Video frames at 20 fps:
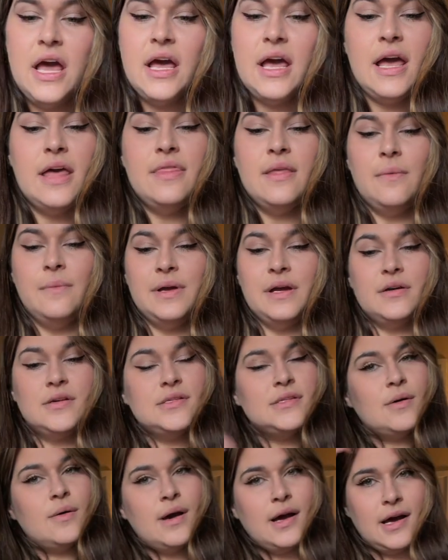And then we
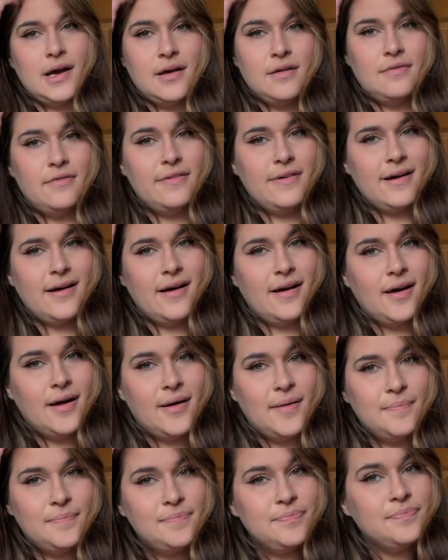also have
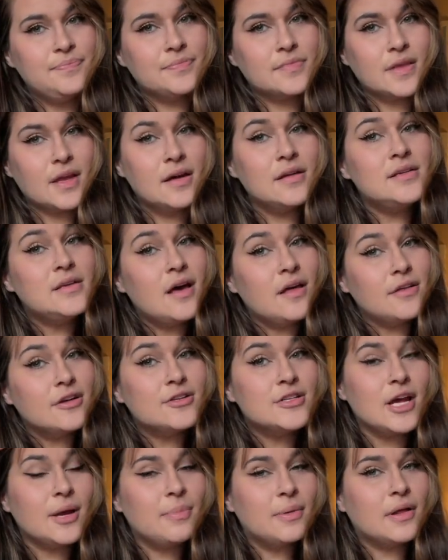another
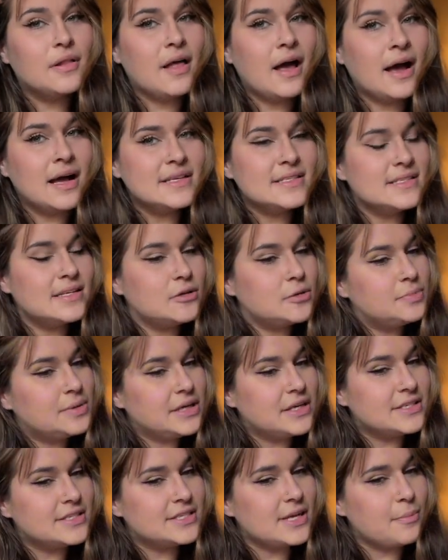type of glass that'll be
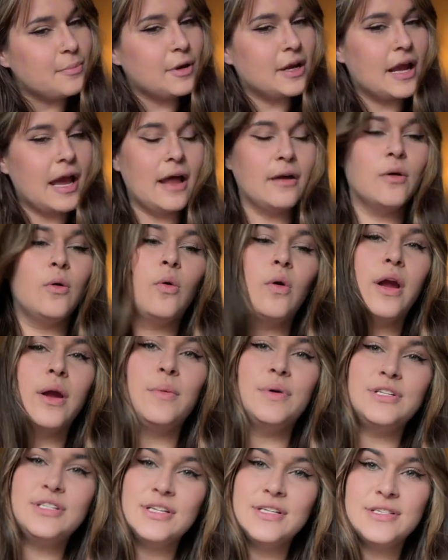in a separate category,
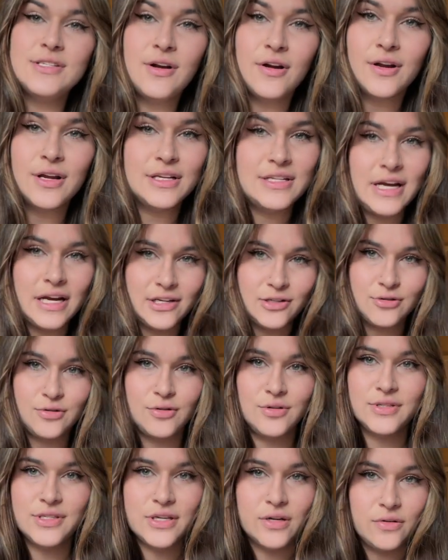which is
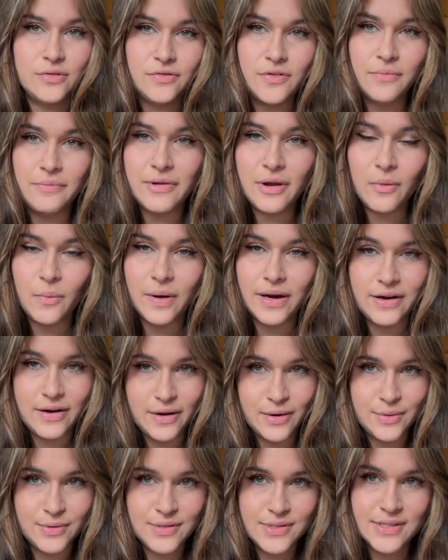architectural, so from your
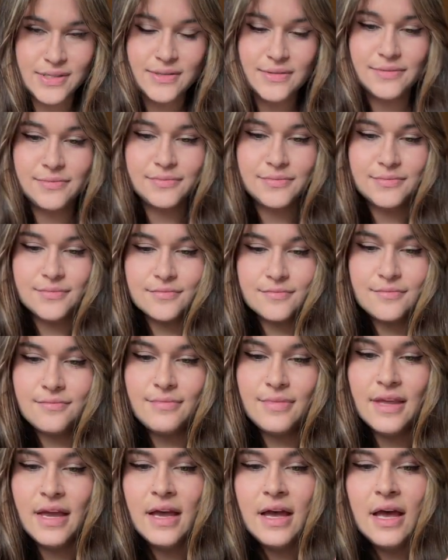windows,
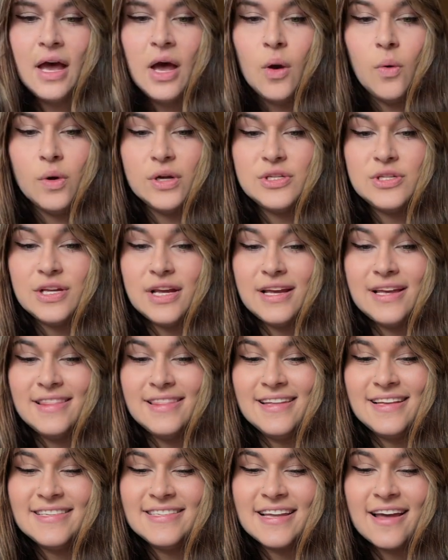which in
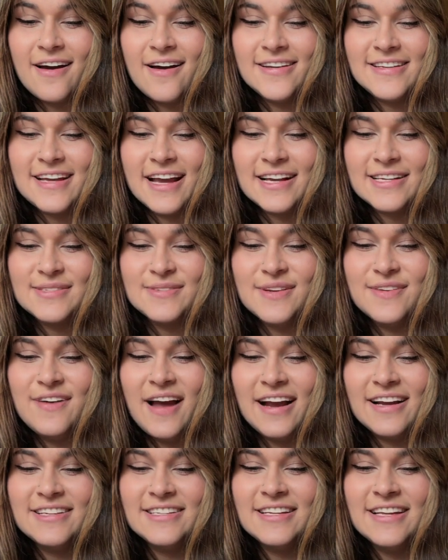this context, we've
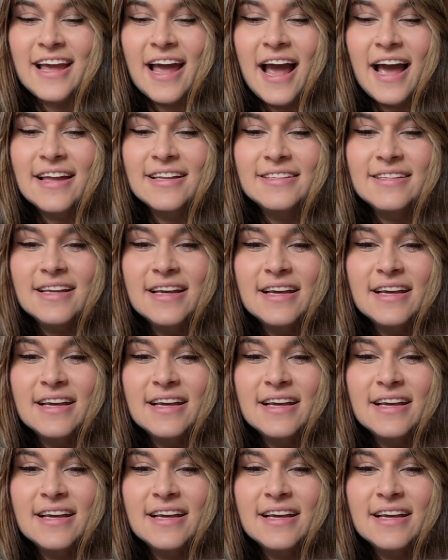actually had